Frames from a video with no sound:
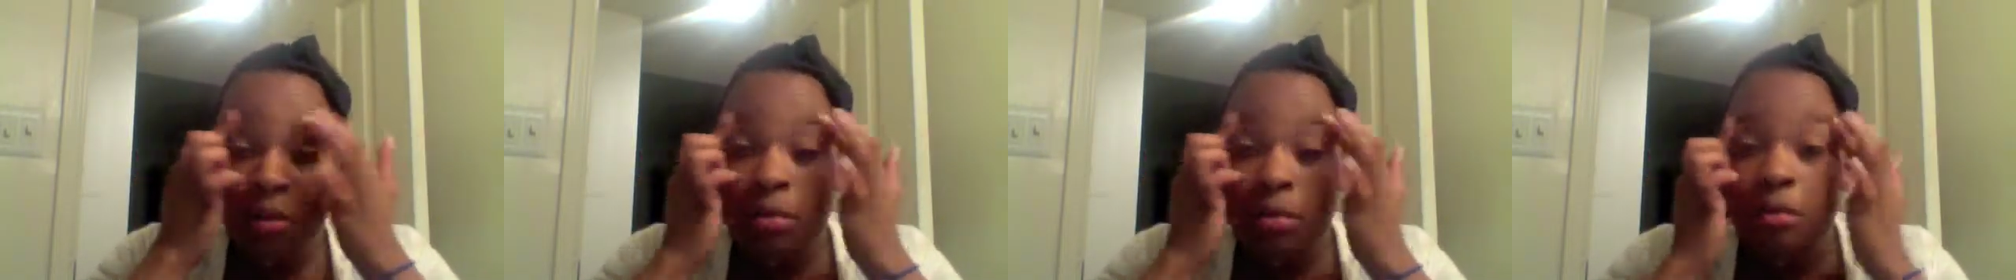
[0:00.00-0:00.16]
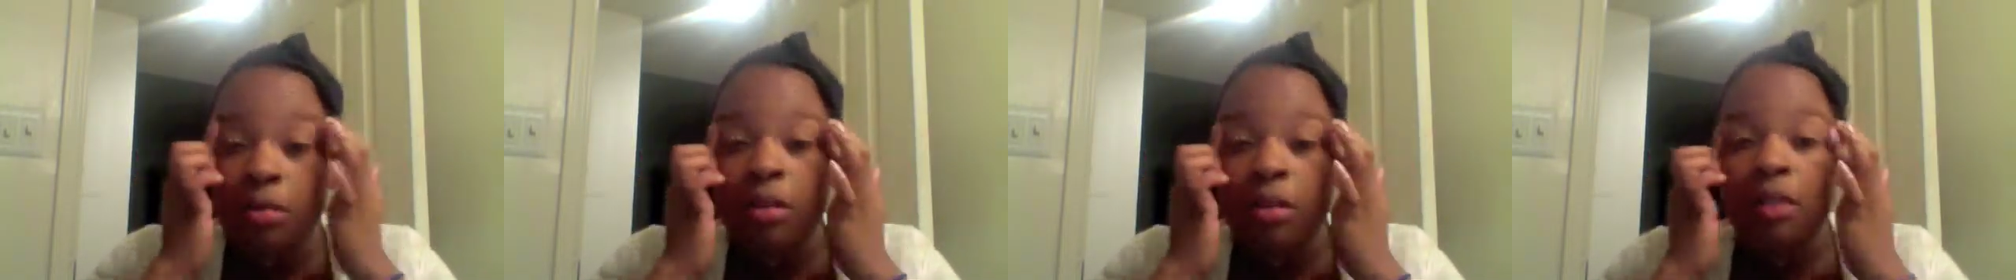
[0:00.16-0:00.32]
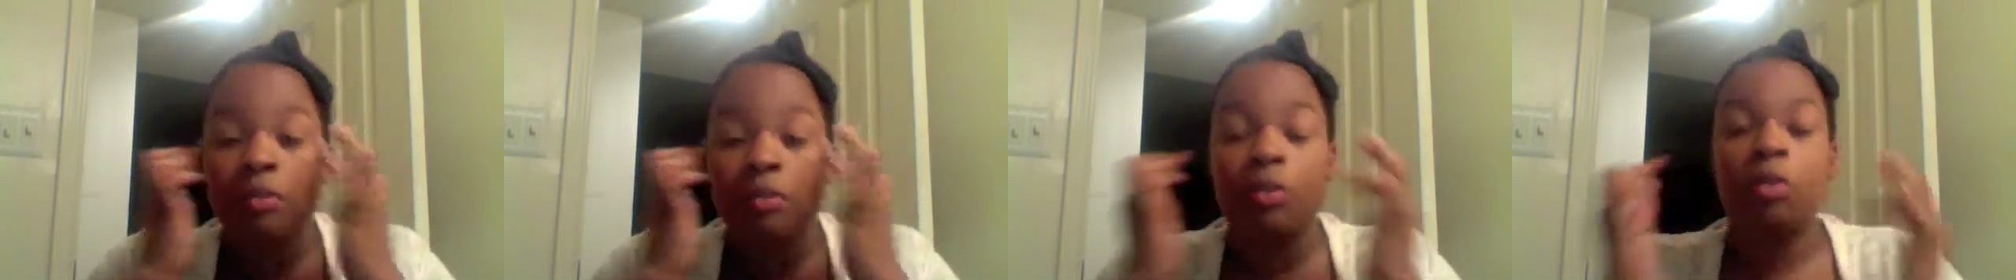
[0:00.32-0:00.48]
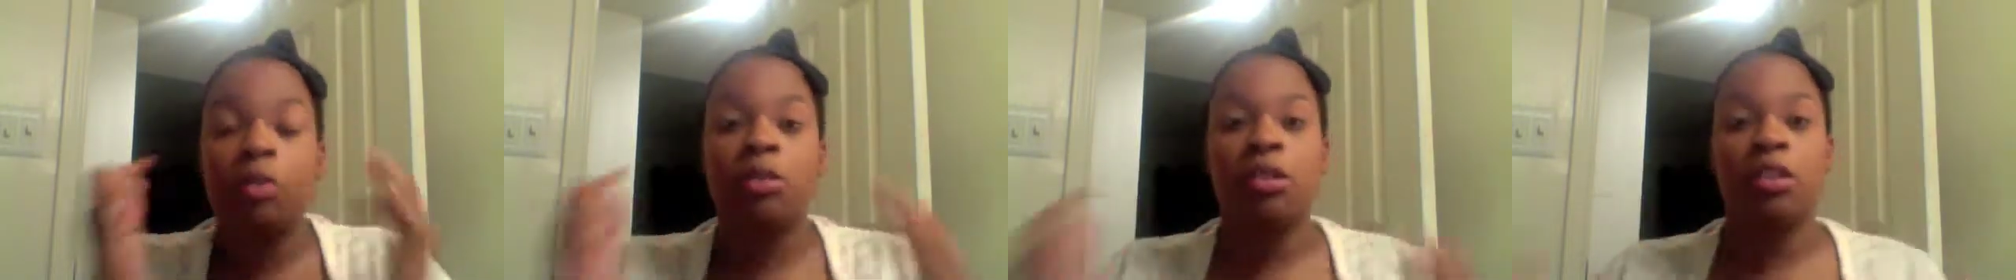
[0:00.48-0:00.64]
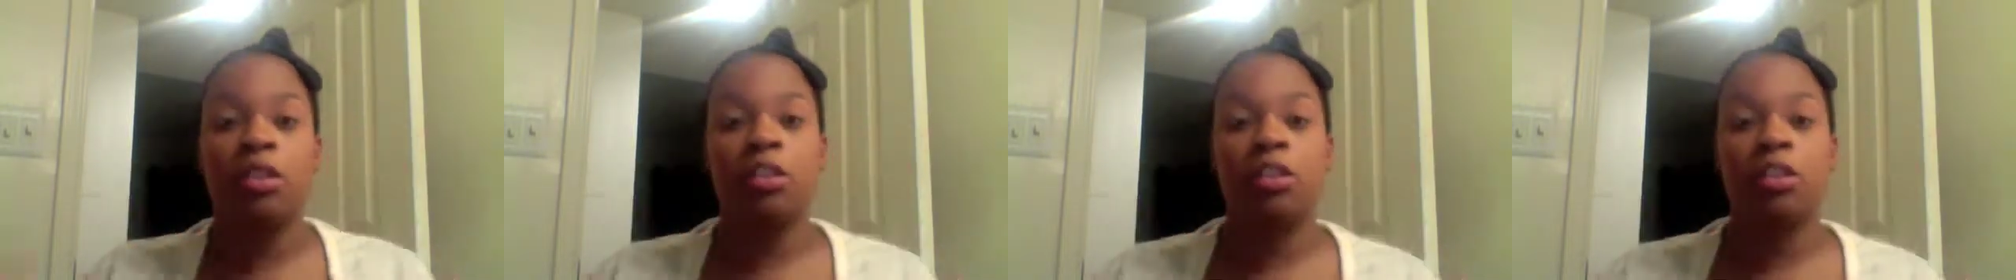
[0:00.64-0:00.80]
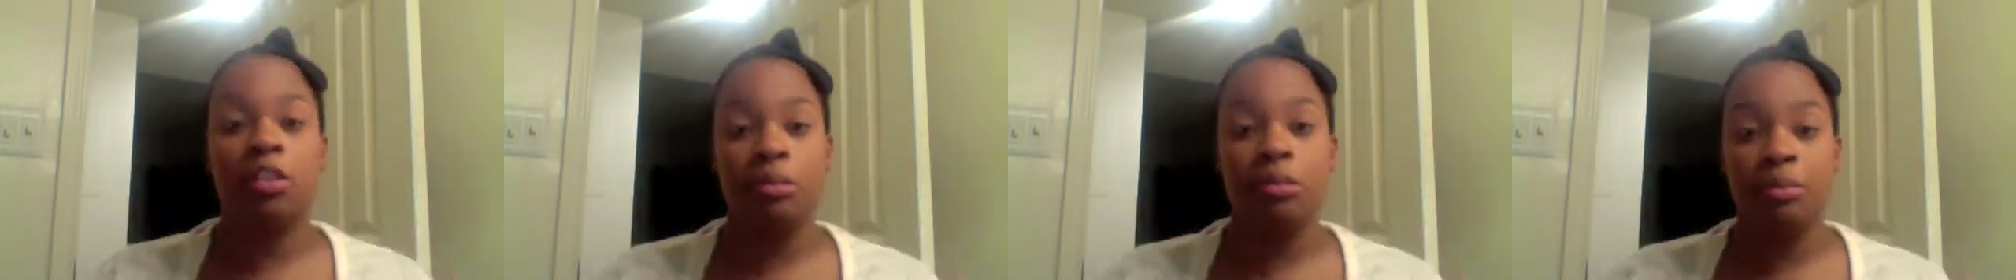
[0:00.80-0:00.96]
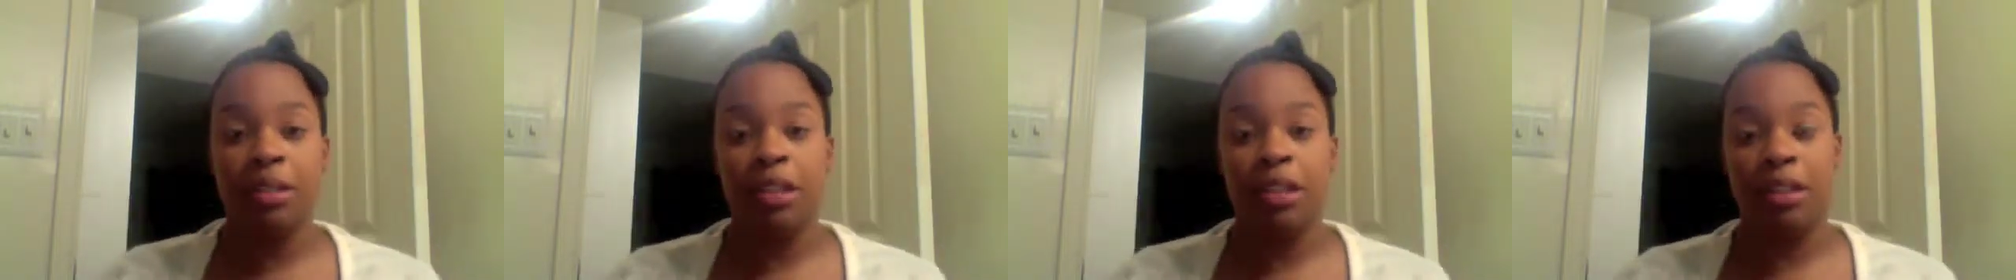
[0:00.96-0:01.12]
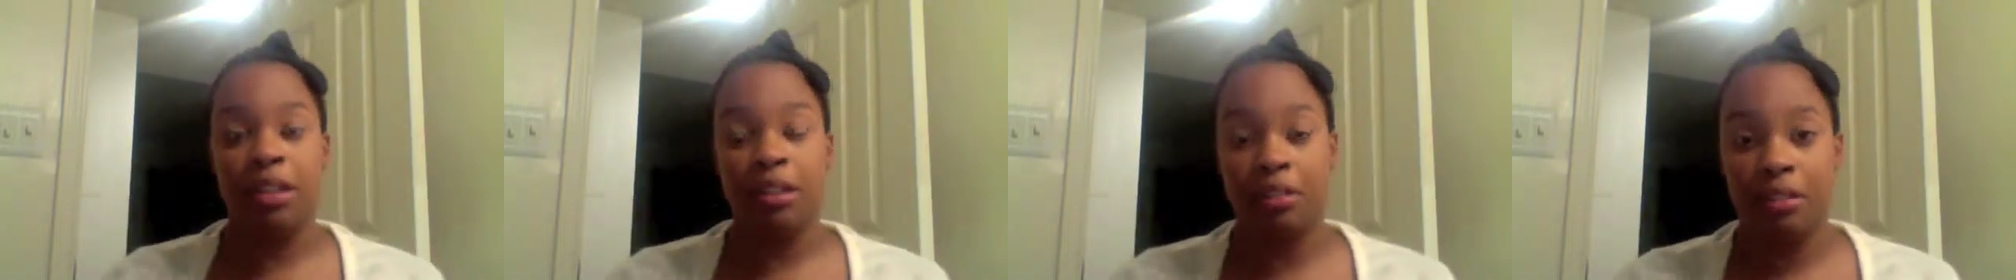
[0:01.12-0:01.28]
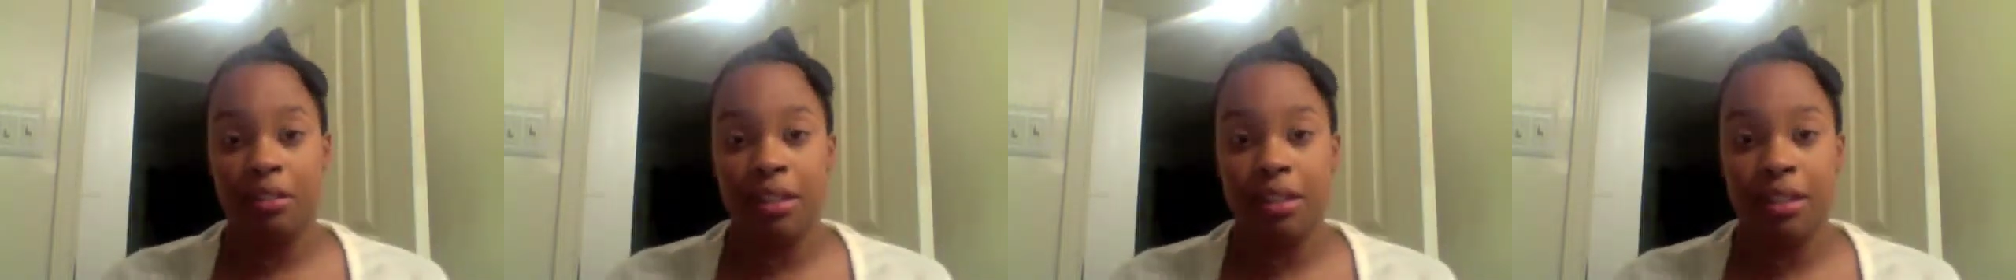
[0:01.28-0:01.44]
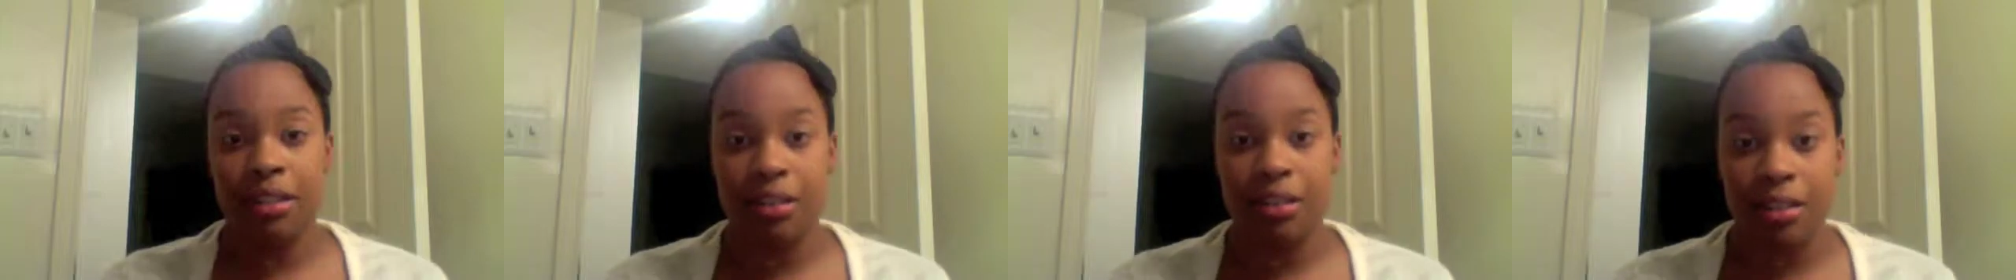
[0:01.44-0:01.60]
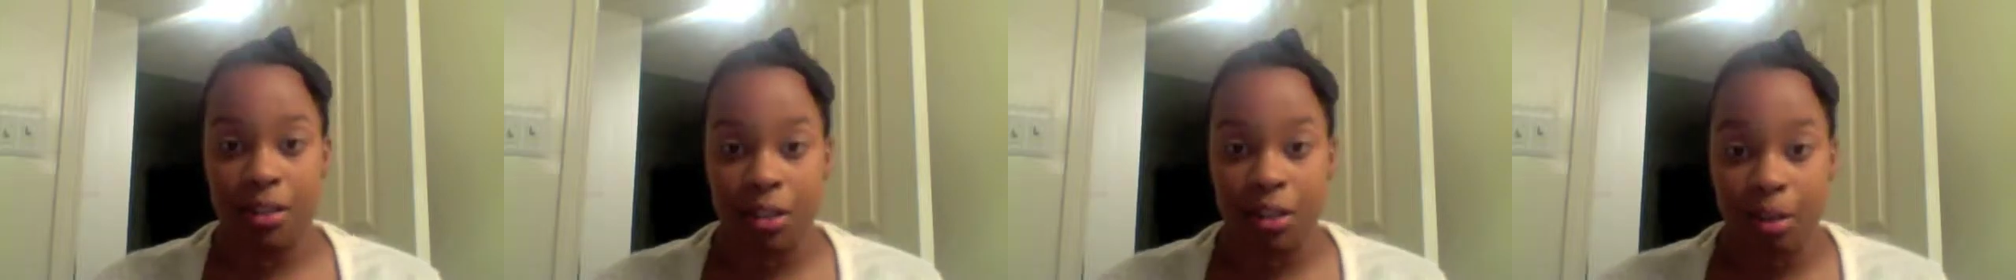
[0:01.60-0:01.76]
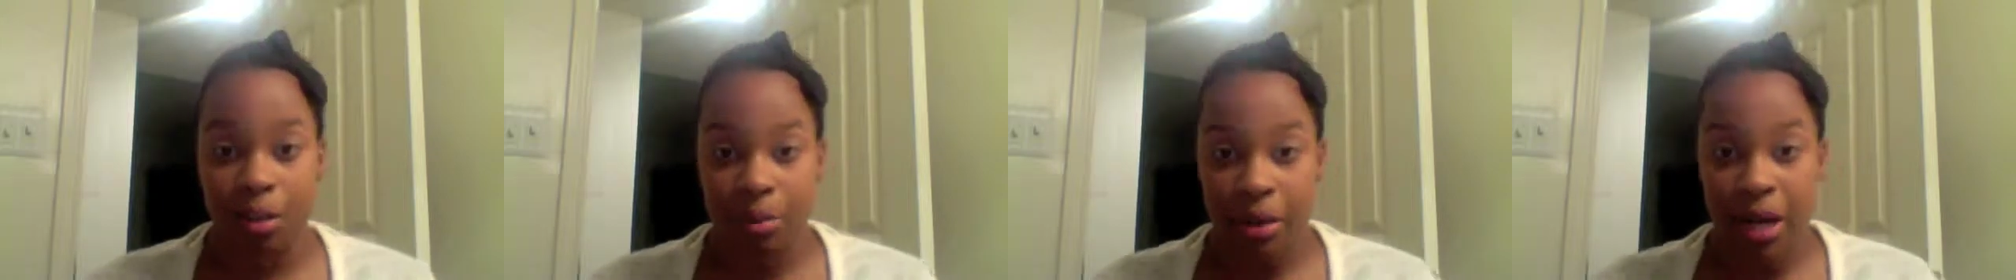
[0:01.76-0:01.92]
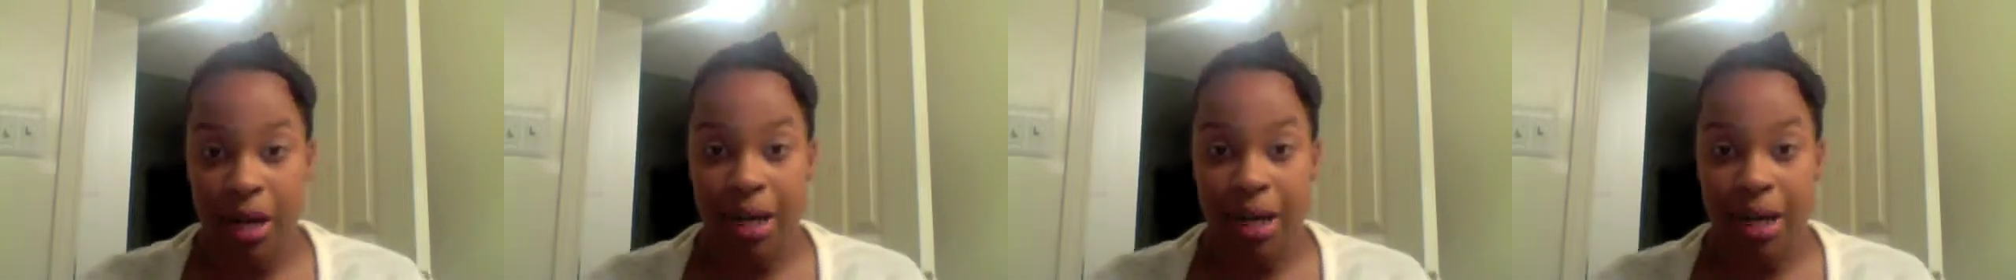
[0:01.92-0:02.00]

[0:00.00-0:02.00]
there shouldn't be any creases in your primer.